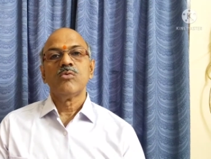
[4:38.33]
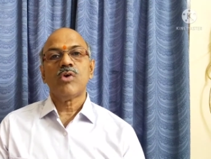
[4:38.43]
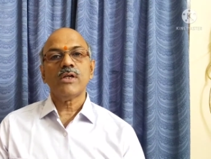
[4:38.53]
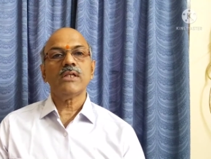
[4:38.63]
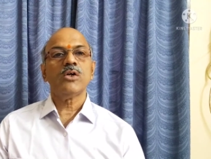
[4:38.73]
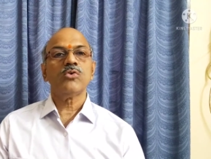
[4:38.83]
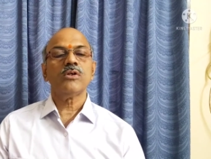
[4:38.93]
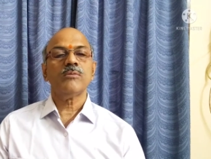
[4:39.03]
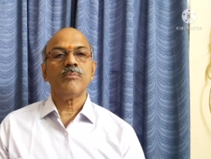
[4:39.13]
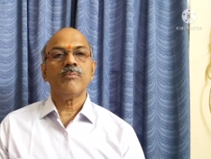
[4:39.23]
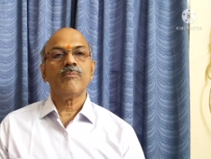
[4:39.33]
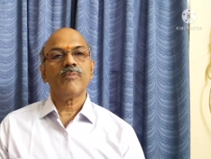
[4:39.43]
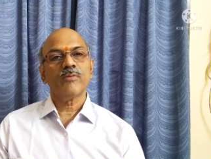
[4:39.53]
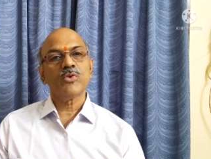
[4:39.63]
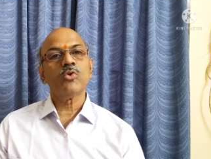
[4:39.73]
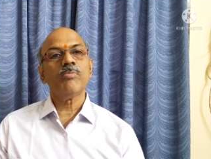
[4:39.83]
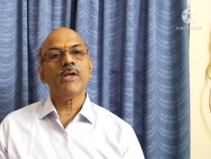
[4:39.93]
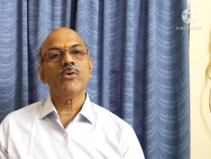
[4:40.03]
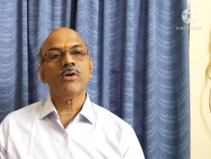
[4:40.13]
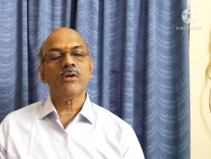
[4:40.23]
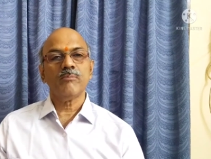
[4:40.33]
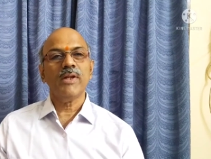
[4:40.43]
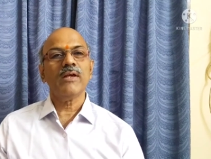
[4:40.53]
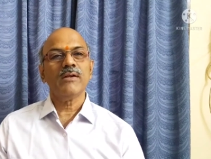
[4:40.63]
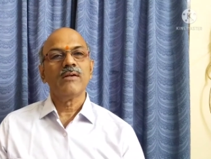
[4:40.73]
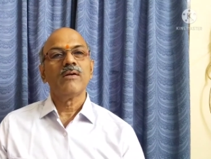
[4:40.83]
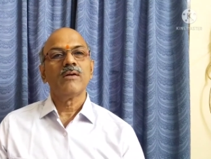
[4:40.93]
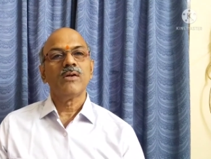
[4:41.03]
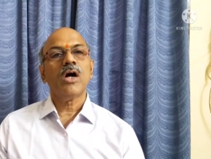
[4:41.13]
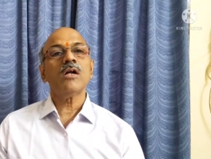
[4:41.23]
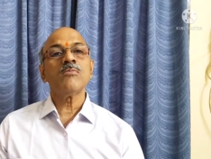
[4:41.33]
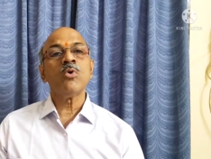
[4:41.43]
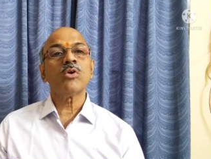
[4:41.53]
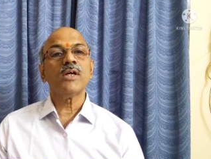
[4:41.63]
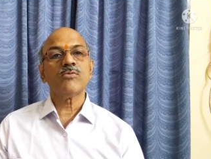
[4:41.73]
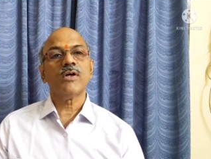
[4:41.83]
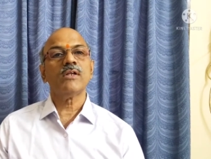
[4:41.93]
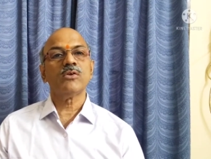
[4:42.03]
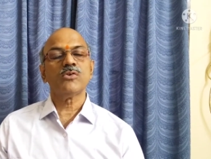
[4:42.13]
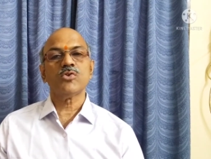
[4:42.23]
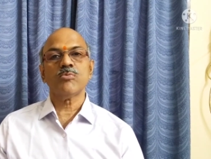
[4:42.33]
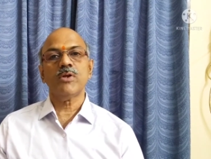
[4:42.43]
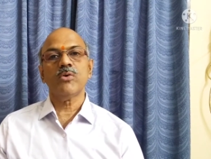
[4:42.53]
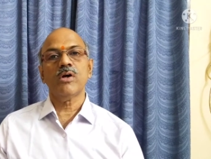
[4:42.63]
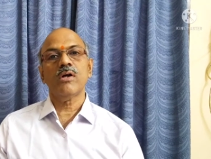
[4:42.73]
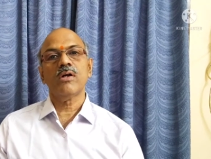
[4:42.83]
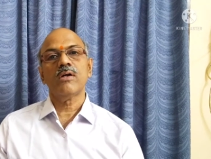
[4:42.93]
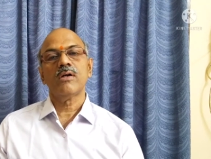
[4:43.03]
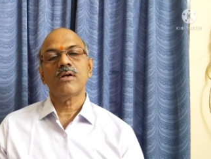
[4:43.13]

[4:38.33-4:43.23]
40,000 should be your, meaning not more than 40,000 should be your